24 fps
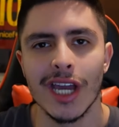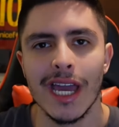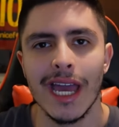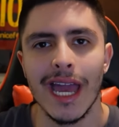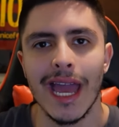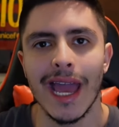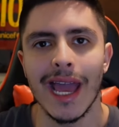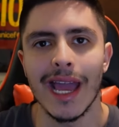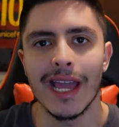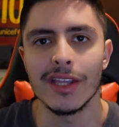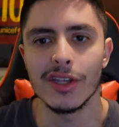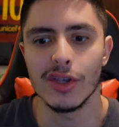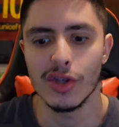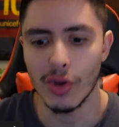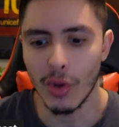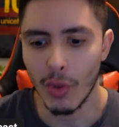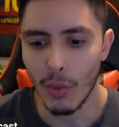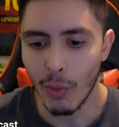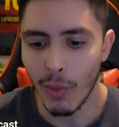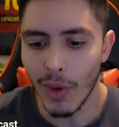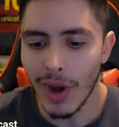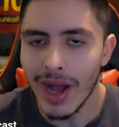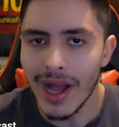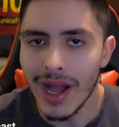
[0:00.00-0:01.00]
And, you know,
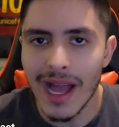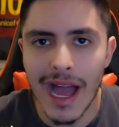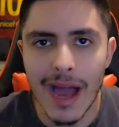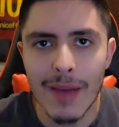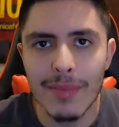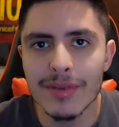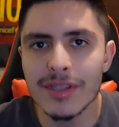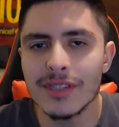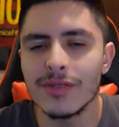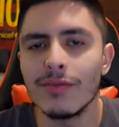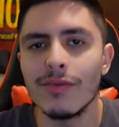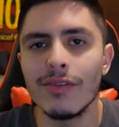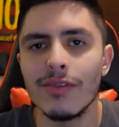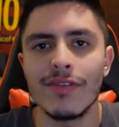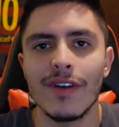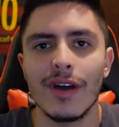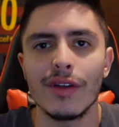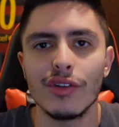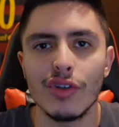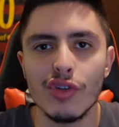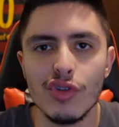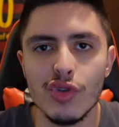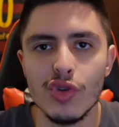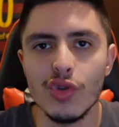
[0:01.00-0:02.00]
what happens if we
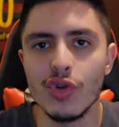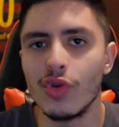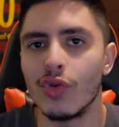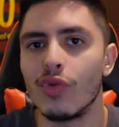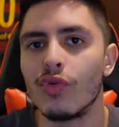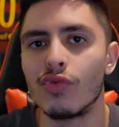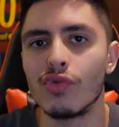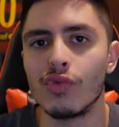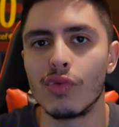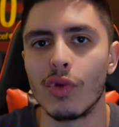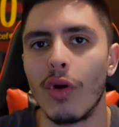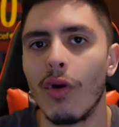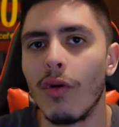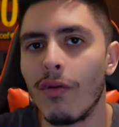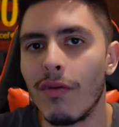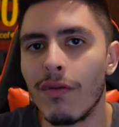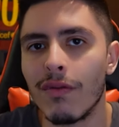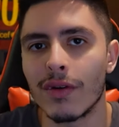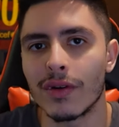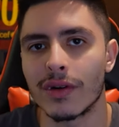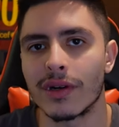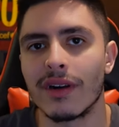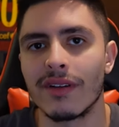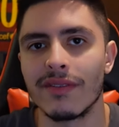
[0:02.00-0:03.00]
found a new role
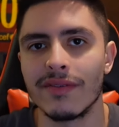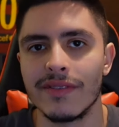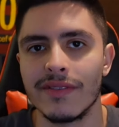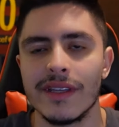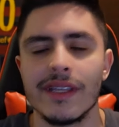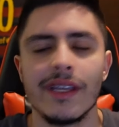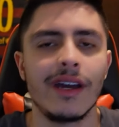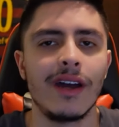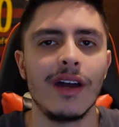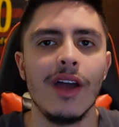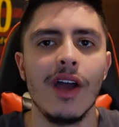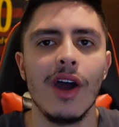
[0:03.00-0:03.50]
for Raphinha?